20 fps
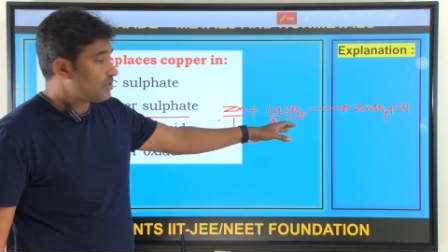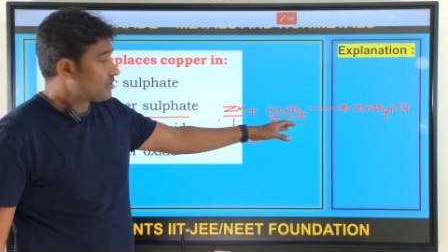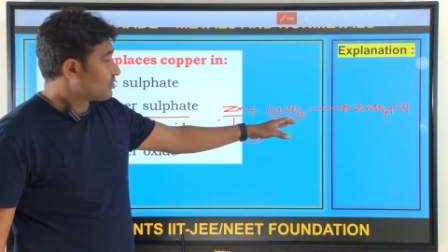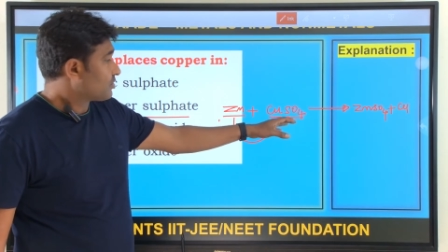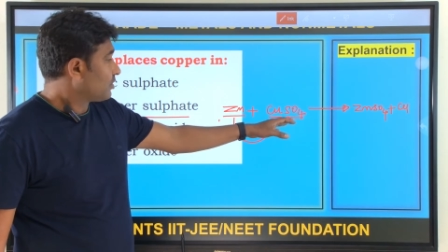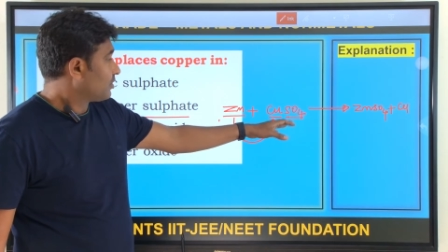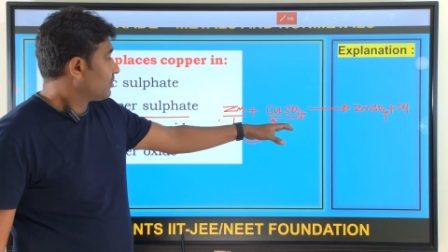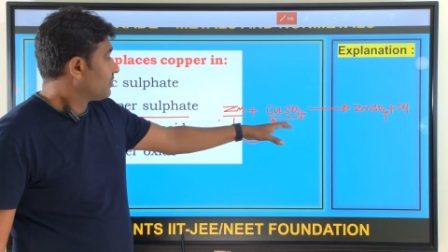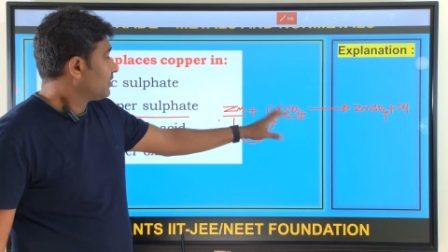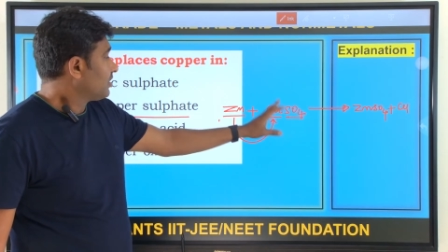
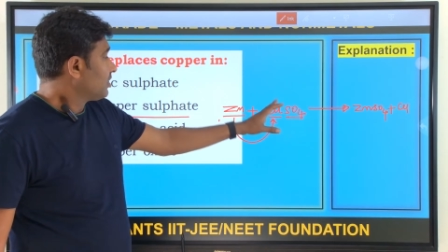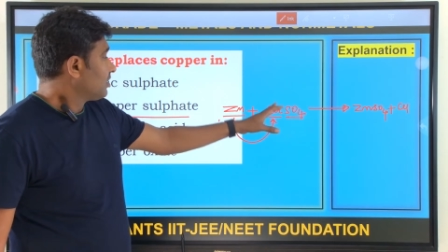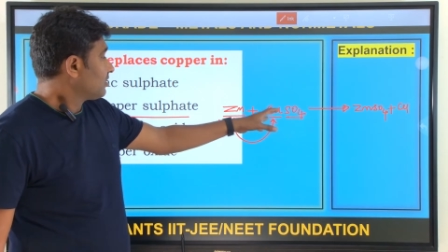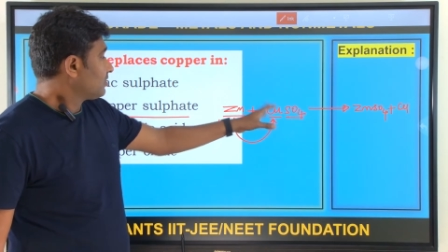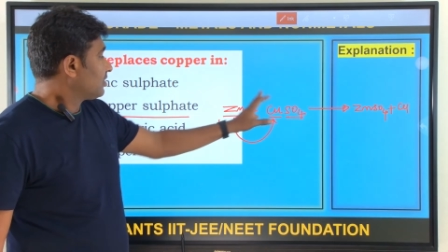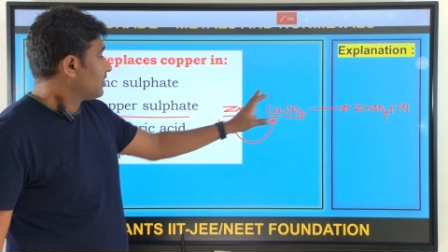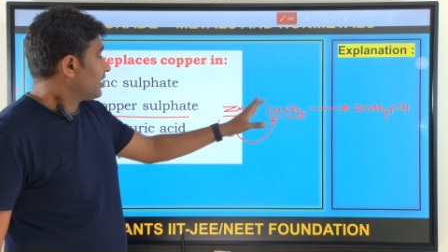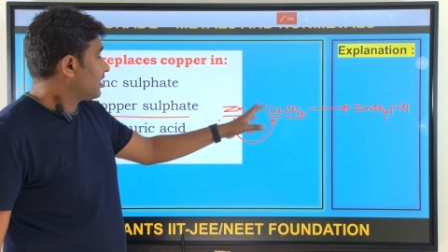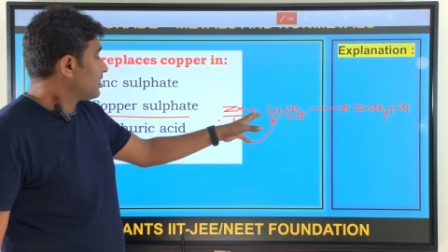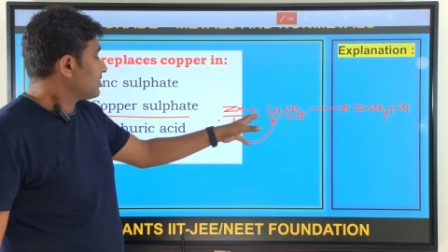So
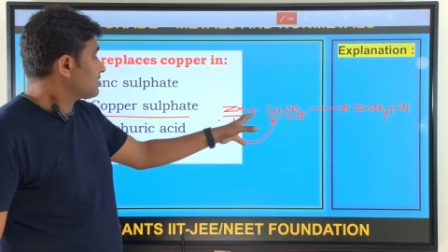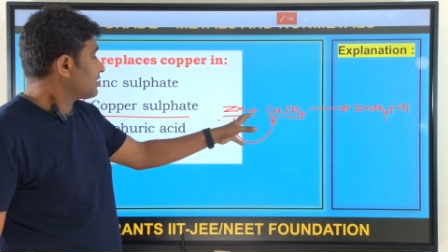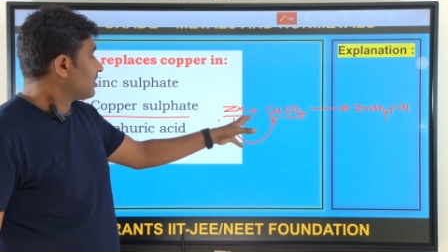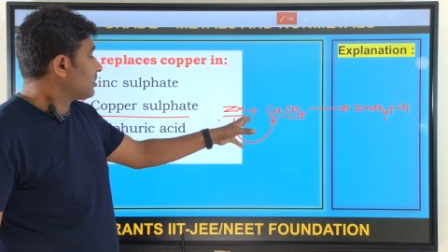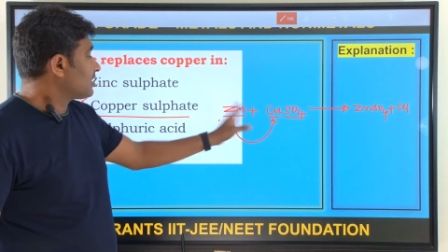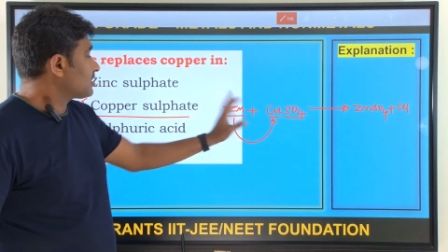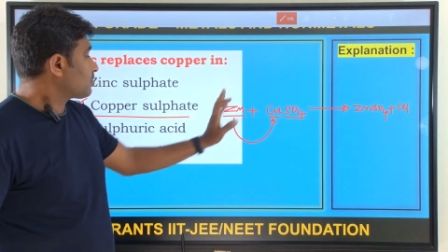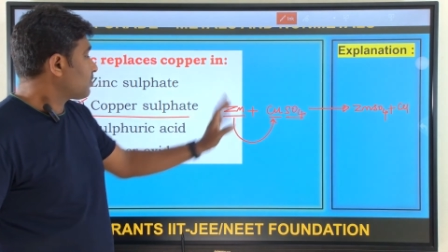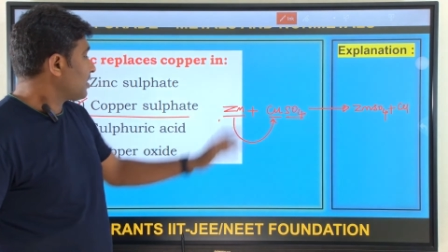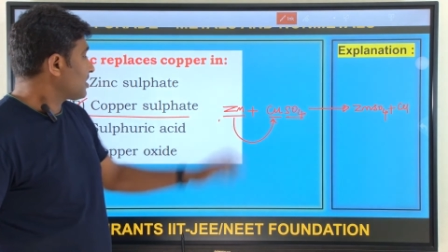there is a
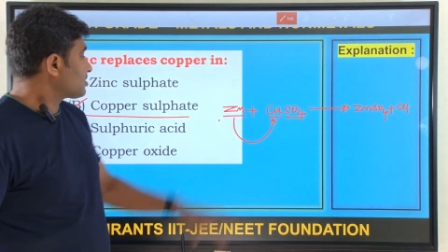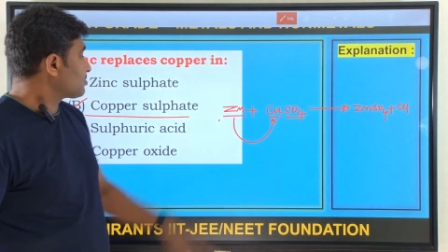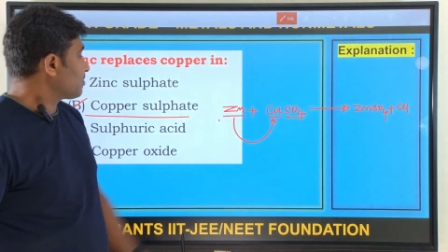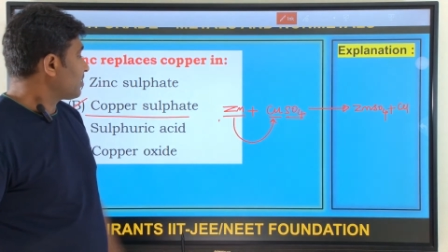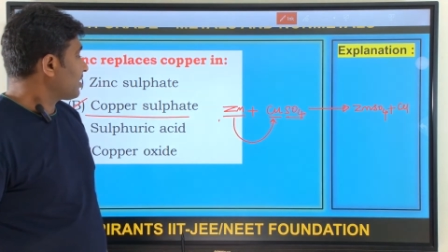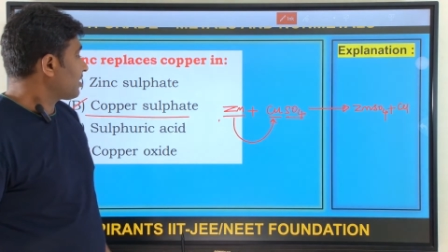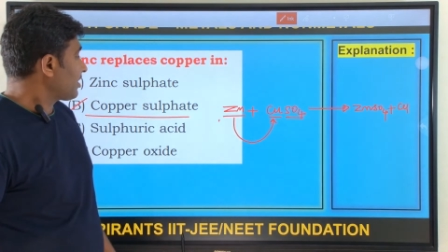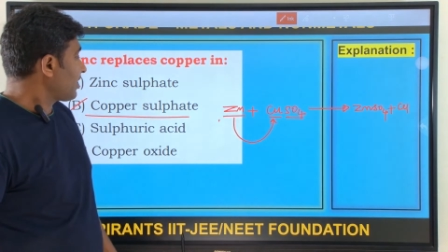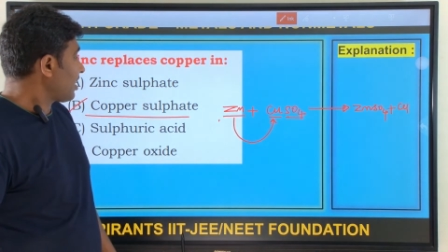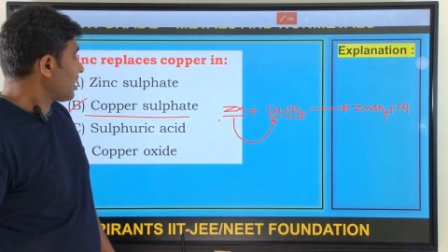
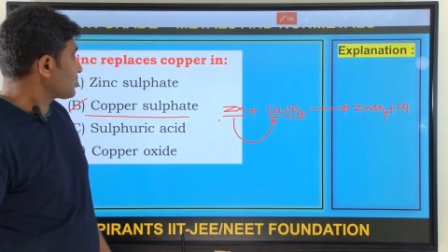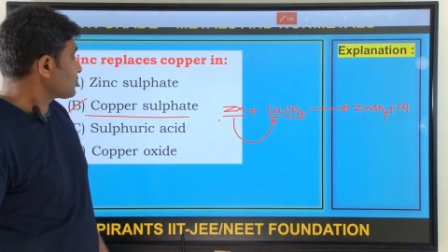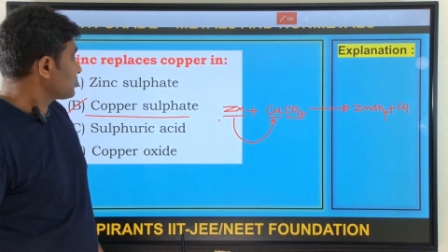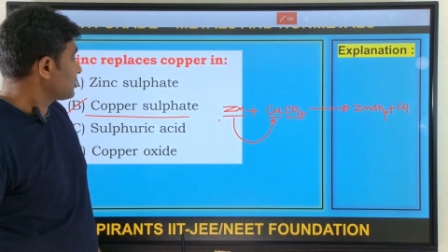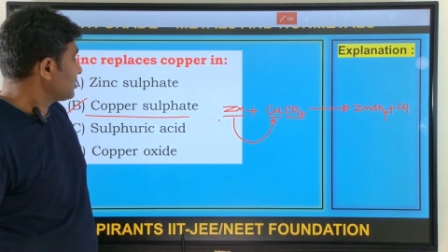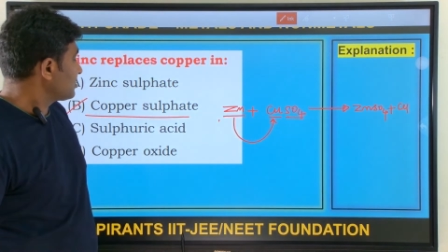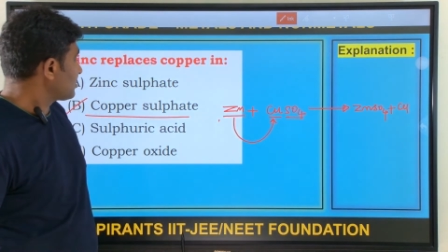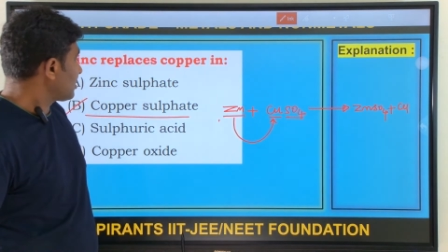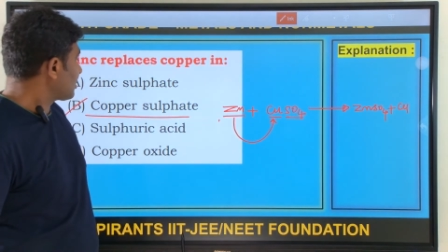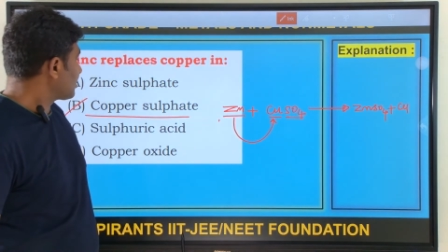displacement
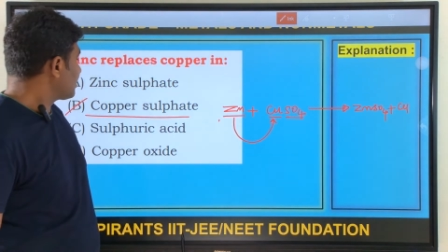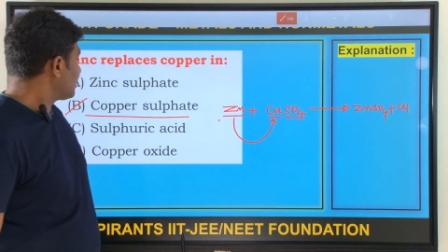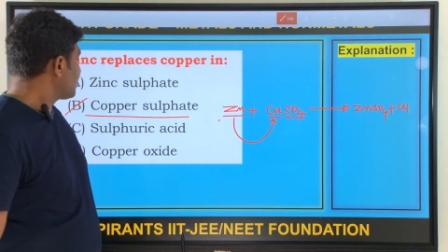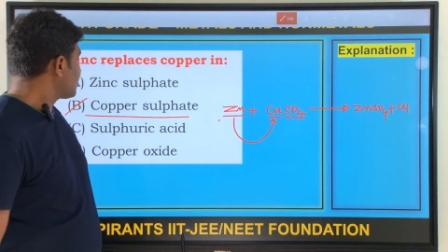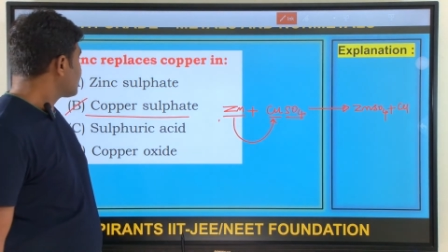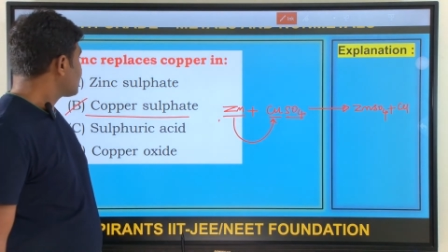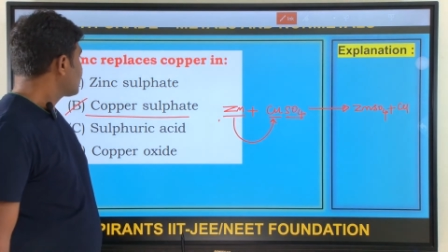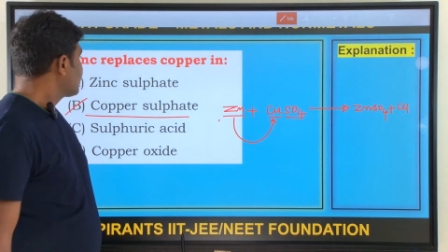reaction is occurs.